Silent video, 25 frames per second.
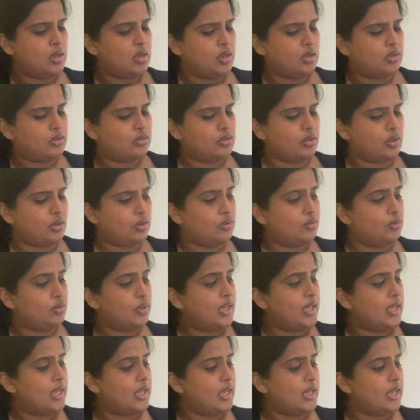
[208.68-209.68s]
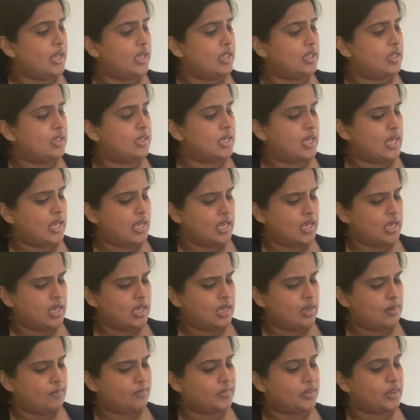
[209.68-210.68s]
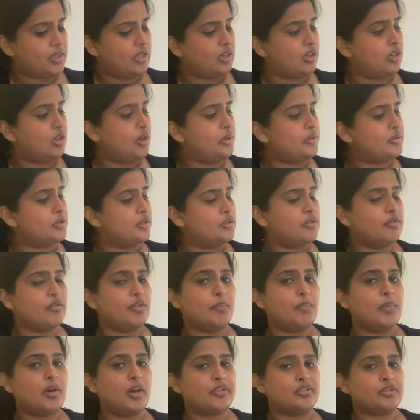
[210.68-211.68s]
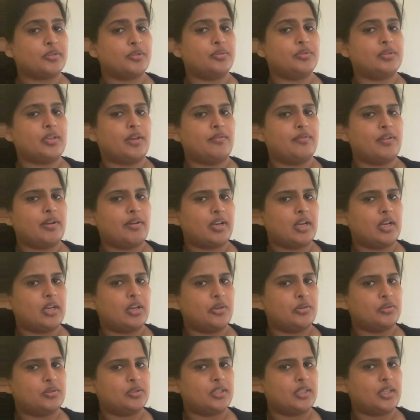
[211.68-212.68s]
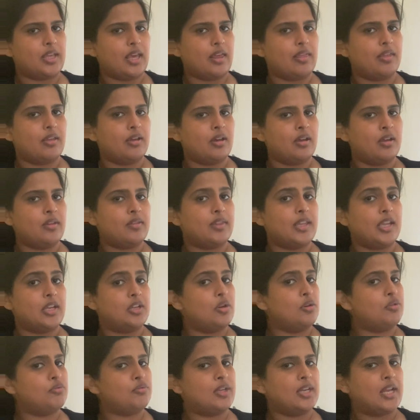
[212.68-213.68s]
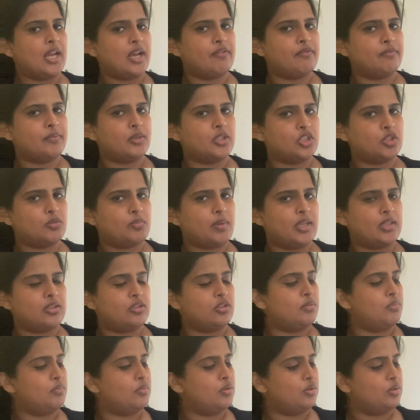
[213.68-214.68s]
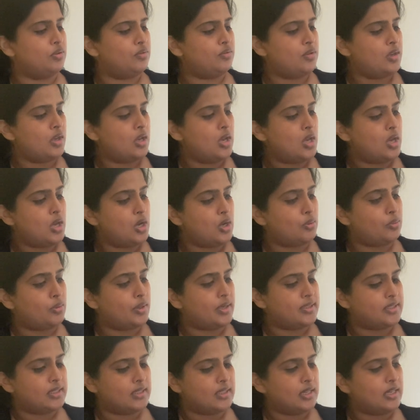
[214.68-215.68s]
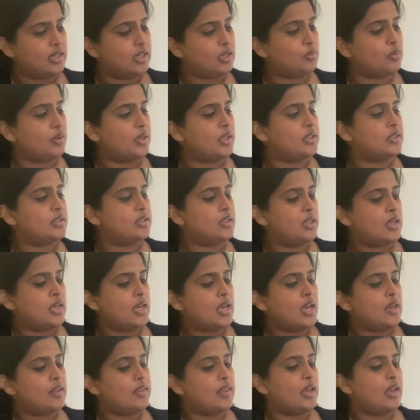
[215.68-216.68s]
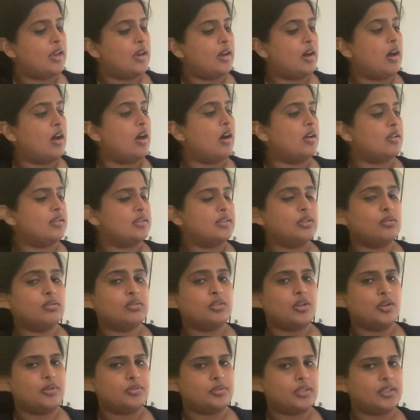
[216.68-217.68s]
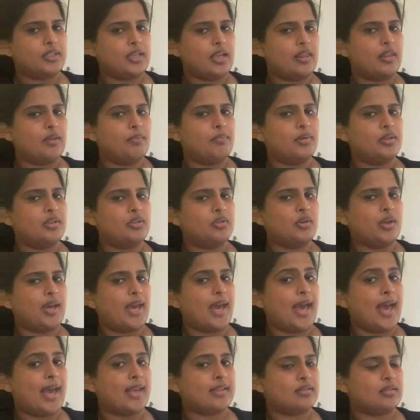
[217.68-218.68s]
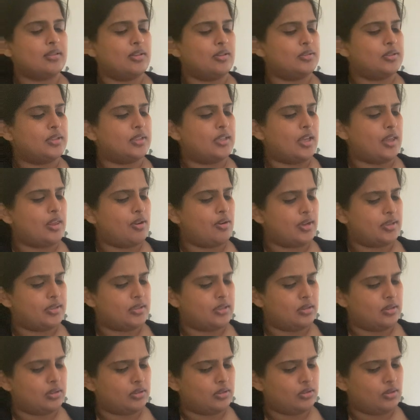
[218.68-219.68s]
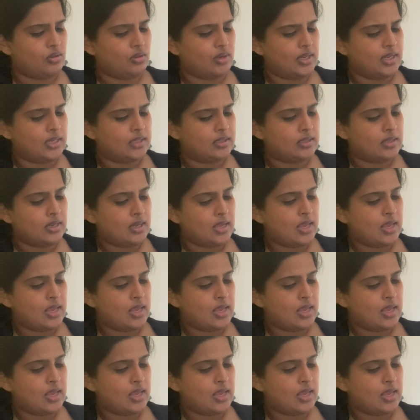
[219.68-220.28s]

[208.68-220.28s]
So in here, the closeness of the particles are very close together. They don't really have much space to move. Whereas in the liquid, they are still close together, but not as close together as in the solid.